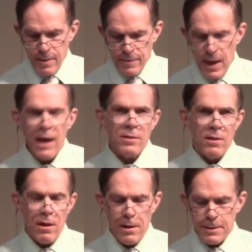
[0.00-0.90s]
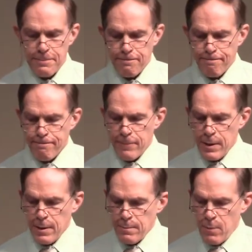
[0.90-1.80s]
that long.
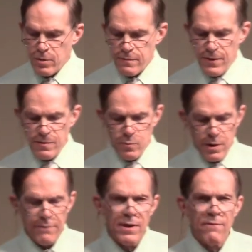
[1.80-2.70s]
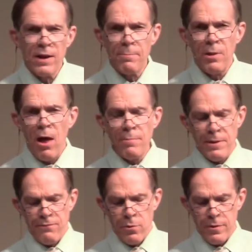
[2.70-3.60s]
Most of us would have given up long
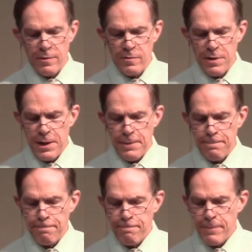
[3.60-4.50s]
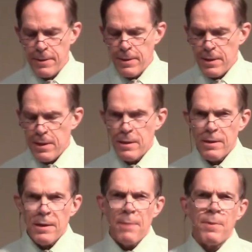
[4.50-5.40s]
before this time.
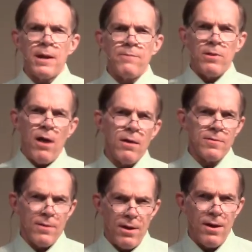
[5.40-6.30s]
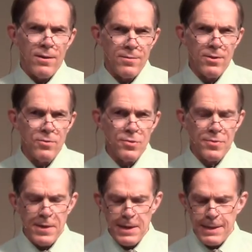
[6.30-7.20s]
A bit of a lost cause, don't you
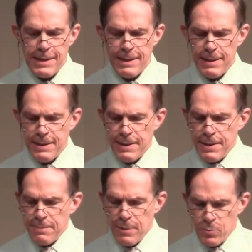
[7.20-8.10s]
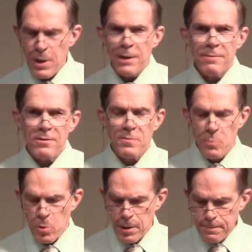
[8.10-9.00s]
think? But wait, there's
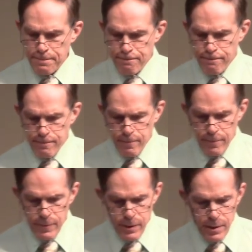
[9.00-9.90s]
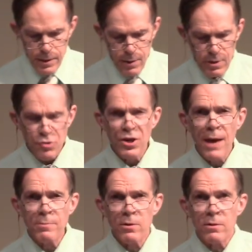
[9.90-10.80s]
more. Now, in
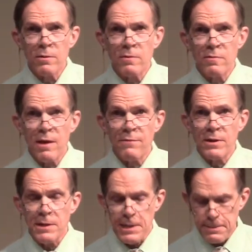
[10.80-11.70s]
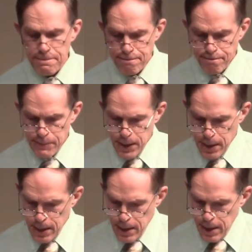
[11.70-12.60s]
chapter 17,
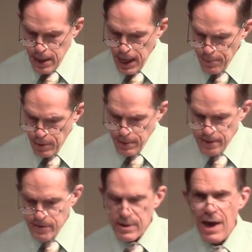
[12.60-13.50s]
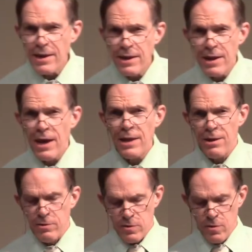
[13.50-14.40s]
Abram is 99 years